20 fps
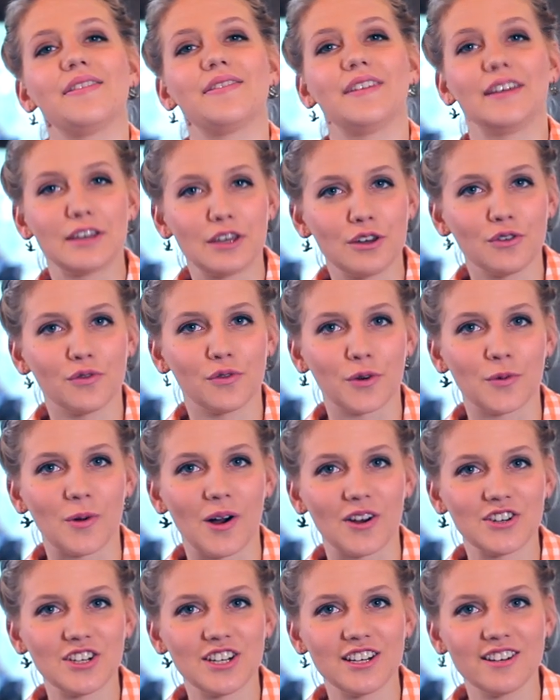Thank you for
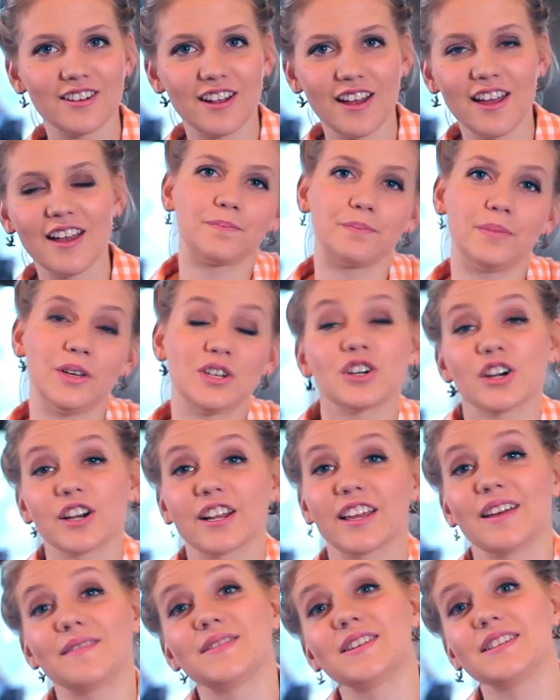watching. Be sure
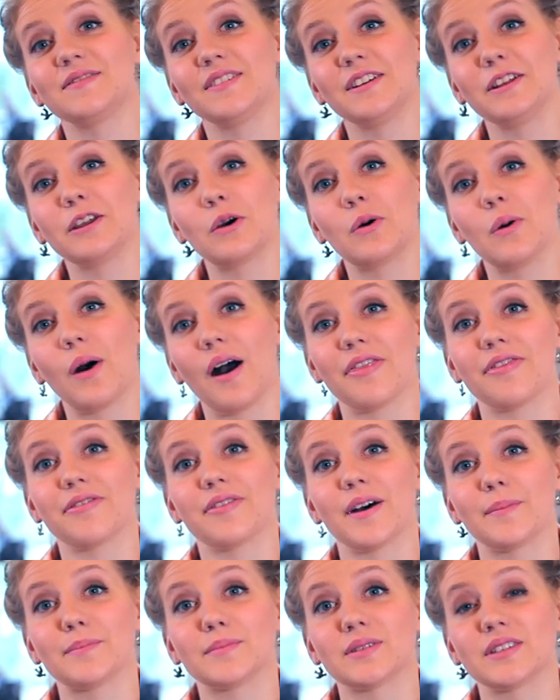to give this video a
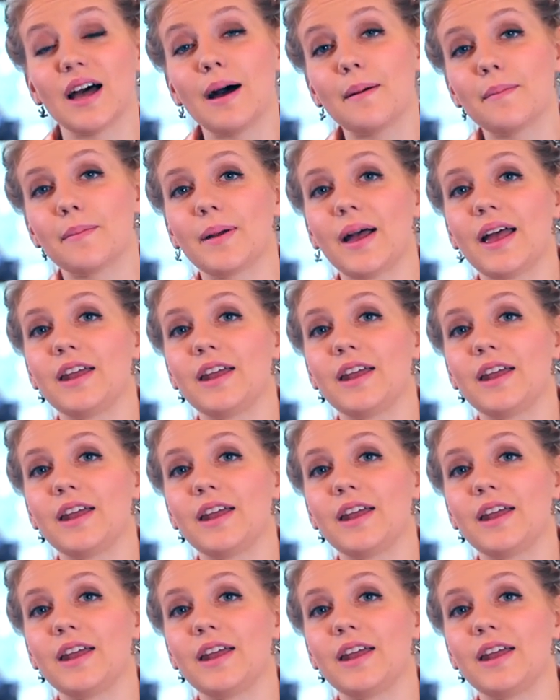thumbs up